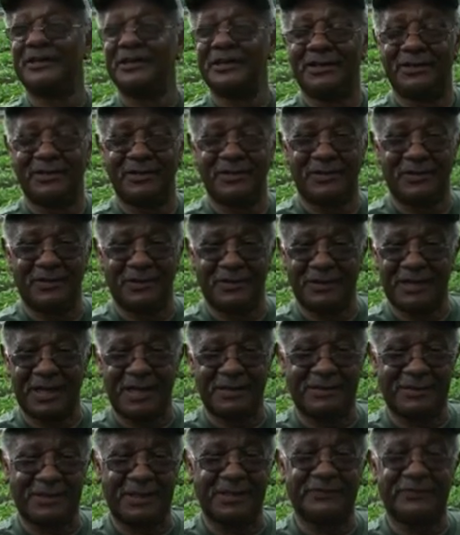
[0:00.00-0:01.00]
And
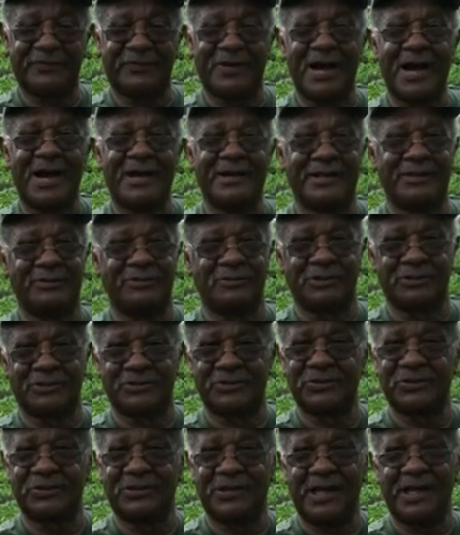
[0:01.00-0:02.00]
I did find him. It was
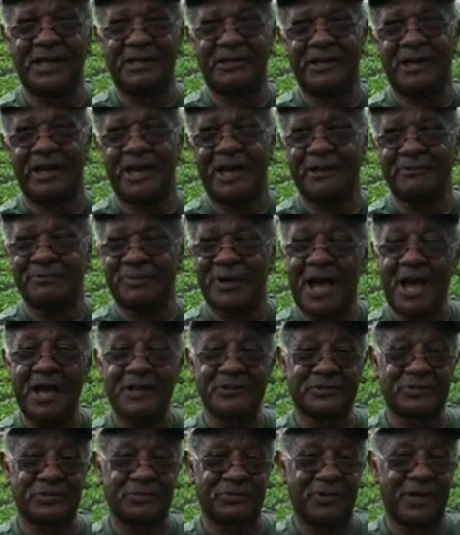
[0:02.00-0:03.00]
too late, he had
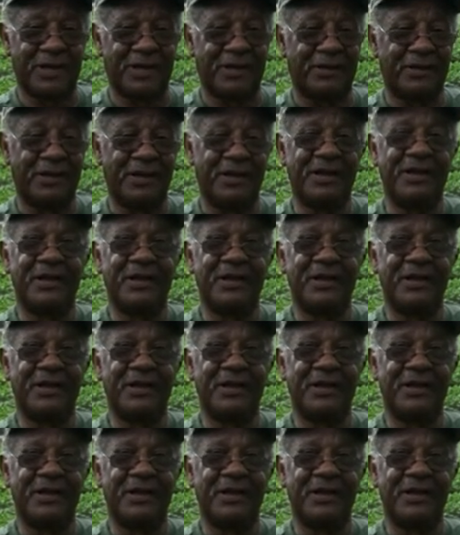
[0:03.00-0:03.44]
passed away.